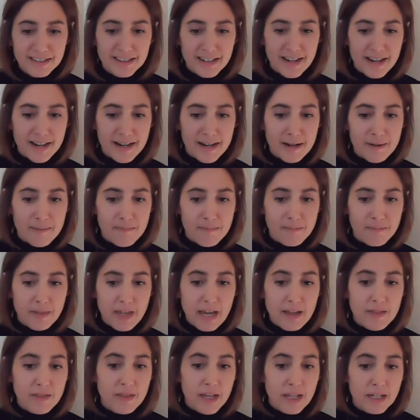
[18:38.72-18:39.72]
And
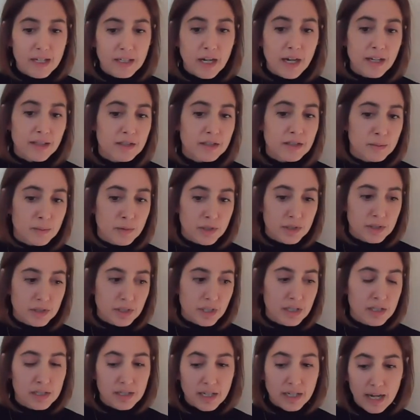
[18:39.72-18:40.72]
then customers
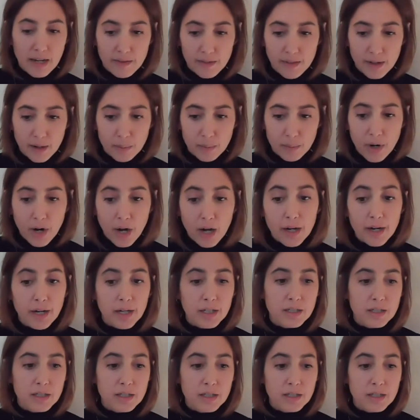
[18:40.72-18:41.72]
can scan their
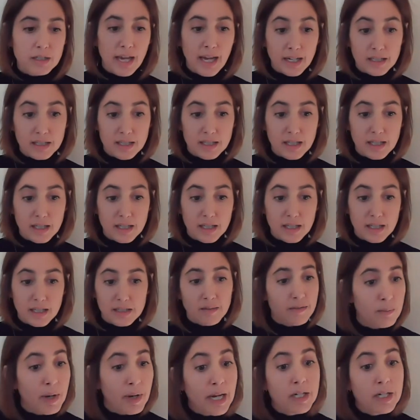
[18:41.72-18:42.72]
products,
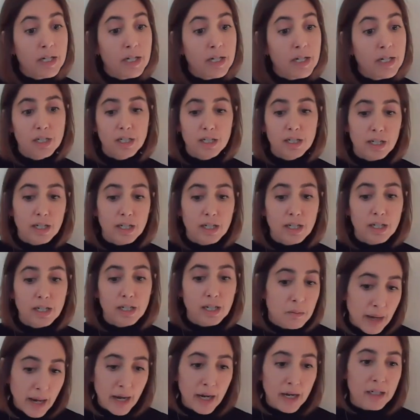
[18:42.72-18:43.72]
access information,
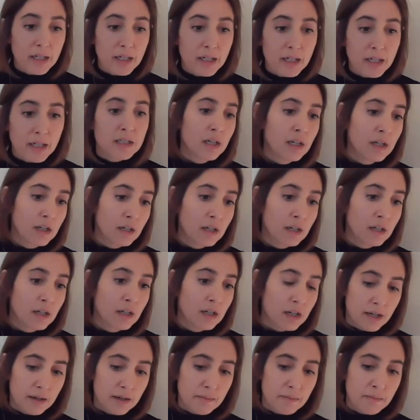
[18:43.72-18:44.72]
impact,
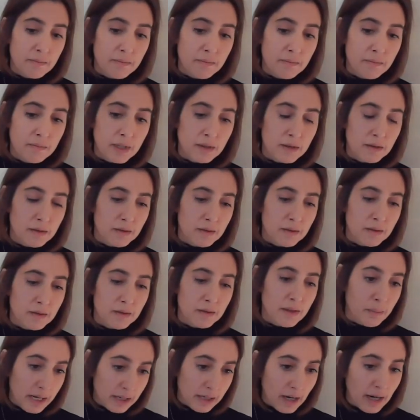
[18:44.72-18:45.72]

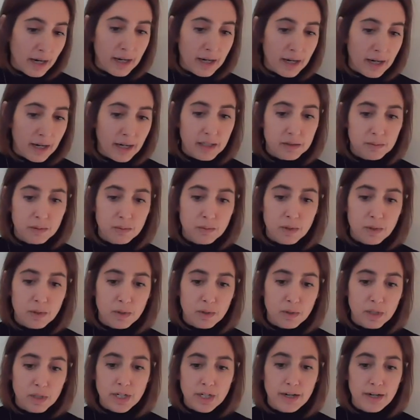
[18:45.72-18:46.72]
that PANGAIA has
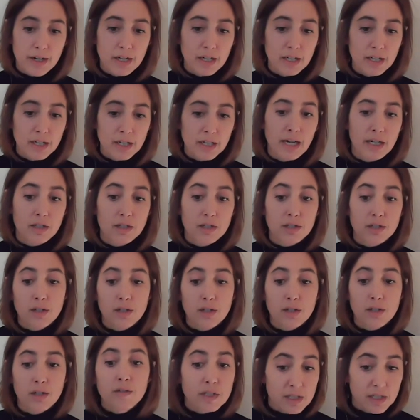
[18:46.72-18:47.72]
been wanting to share, and
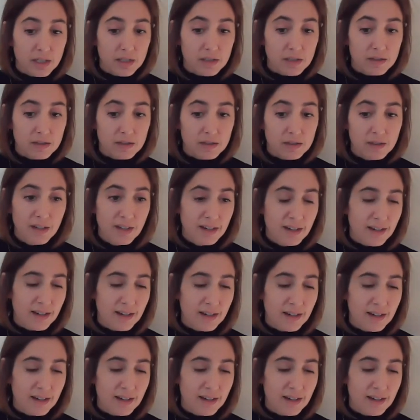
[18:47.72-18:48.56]
engage services